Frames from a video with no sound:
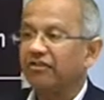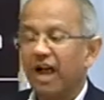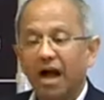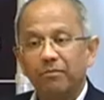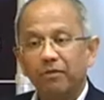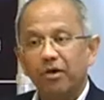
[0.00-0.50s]

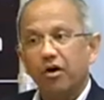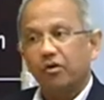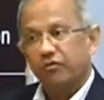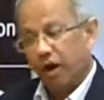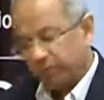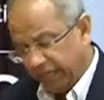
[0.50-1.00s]
come
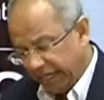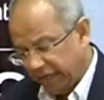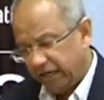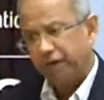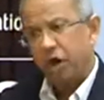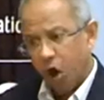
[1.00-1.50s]
from the
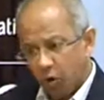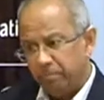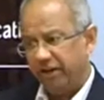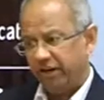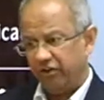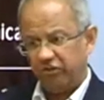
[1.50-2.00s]
Indian Home
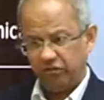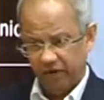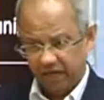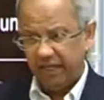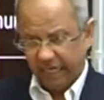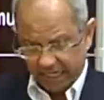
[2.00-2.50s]

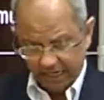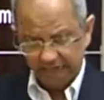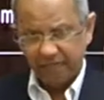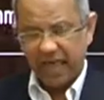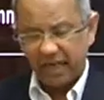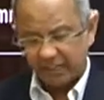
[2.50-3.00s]
Ministry, in
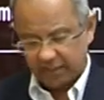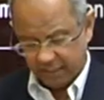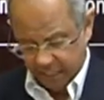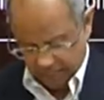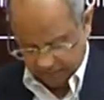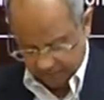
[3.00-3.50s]
effect,
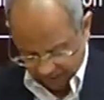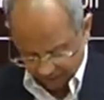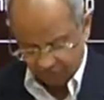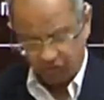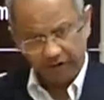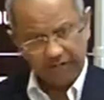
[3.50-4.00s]
the
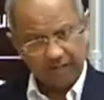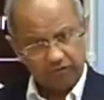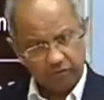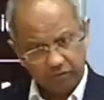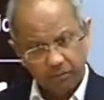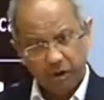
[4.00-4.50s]
ministry that's
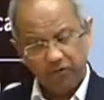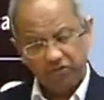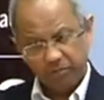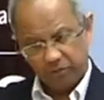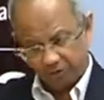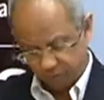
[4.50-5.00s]

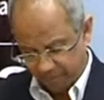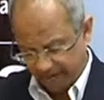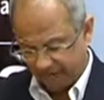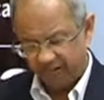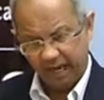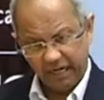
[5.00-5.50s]
responsible for
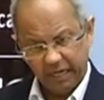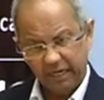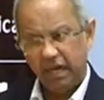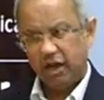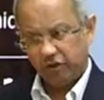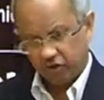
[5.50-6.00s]
maintaining
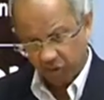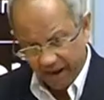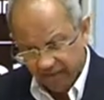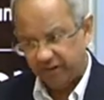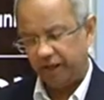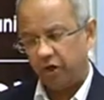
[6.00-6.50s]

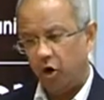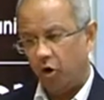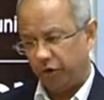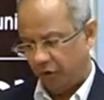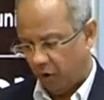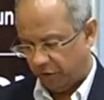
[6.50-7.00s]
domestic law
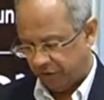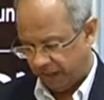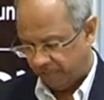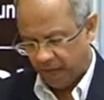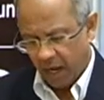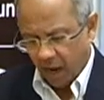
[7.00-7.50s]
and order,
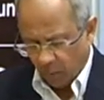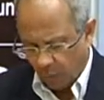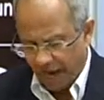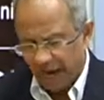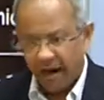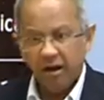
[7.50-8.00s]

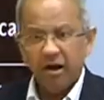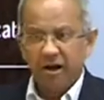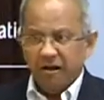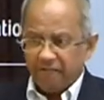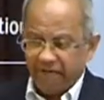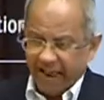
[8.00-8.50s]
where
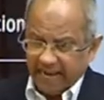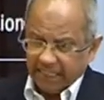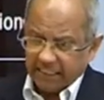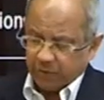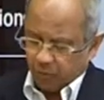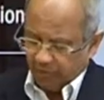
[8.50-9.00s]

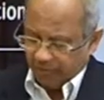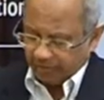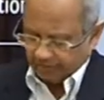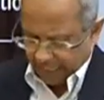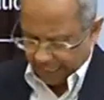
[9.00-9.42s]
faced with